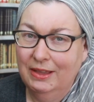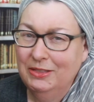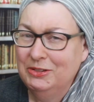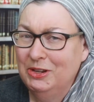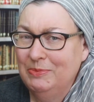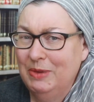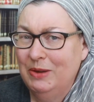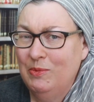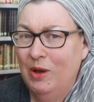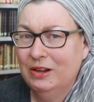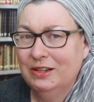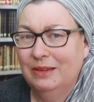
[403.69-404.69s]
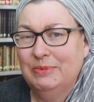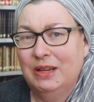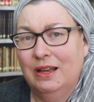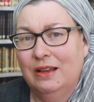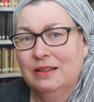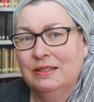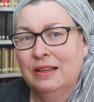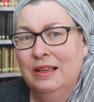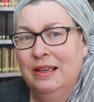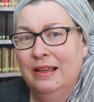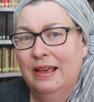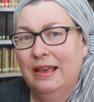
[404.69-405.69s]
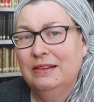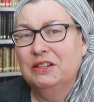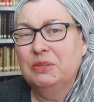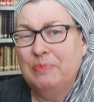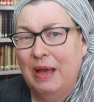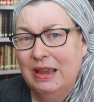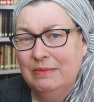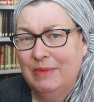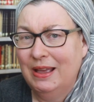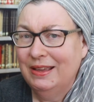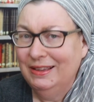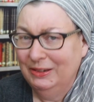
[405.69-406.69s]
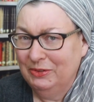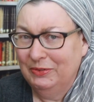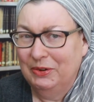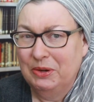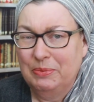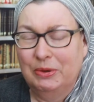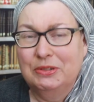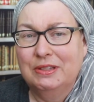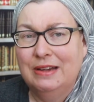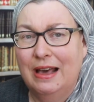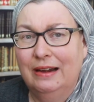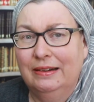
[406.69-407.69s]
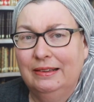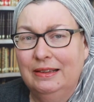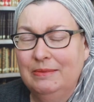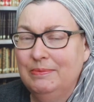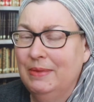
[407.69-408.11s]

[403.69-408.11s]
The two men walked up to us, and despite my introverted personality,